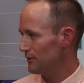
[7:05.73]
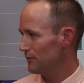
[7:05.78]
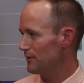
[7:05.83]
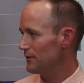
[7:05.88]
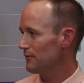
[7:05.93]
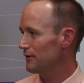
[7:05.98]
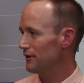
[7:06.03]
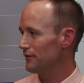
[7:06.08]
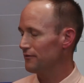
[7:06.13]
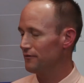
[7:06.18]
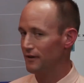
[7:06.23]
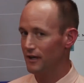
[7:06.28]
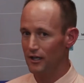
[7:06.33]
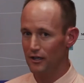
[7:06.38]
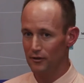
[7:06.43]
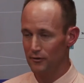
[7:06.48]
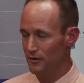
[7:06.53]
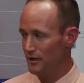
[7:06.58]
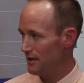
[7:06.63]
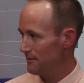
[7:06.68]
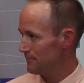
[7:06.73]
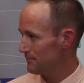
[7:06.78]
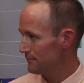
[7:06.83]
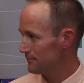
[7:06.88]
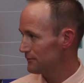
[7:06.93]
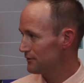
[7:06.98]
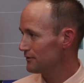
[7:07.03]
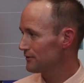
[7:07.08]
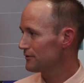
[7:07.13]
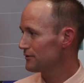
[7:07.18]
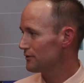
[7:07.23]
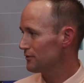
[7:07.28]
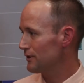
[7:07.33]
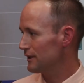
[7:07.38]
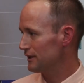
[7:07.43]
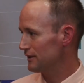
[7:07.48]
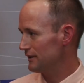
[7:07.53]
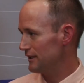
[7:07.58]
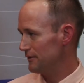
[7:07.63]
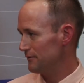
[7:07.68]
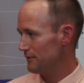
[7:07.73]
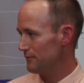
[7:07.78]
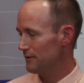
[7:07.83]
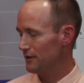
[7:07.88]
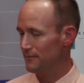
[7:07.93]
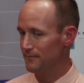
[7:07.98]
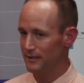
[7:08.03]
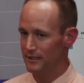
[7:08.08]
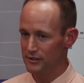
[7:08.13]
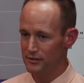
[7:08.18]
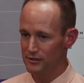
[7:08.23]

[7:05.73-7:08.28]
but we want to follow up quickly. We want to make